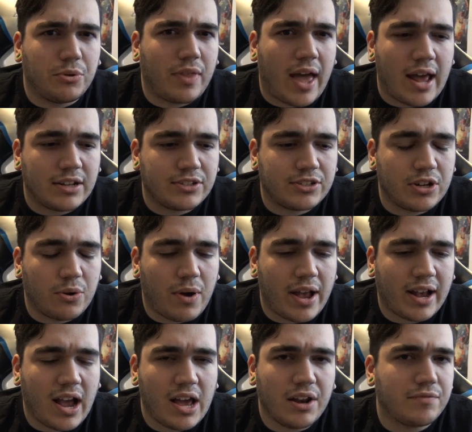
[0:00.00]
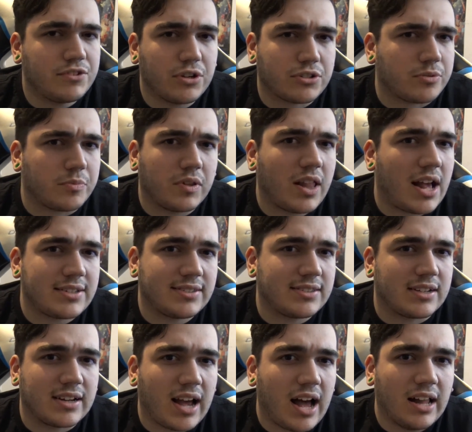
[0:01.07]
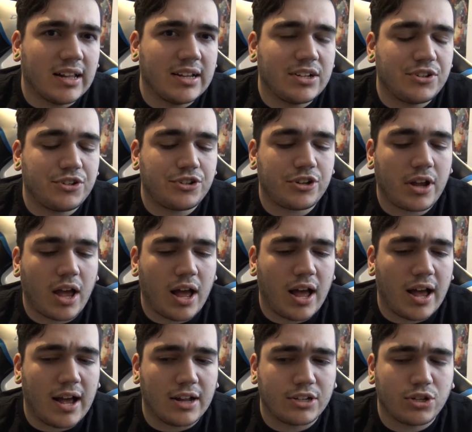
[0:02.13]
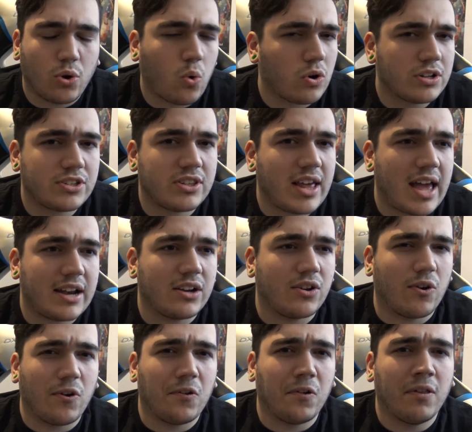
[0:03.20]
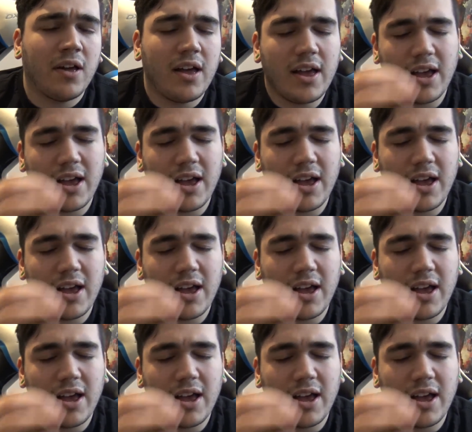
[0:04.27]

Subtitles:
that, so I kind of took some classes in college towards that goal,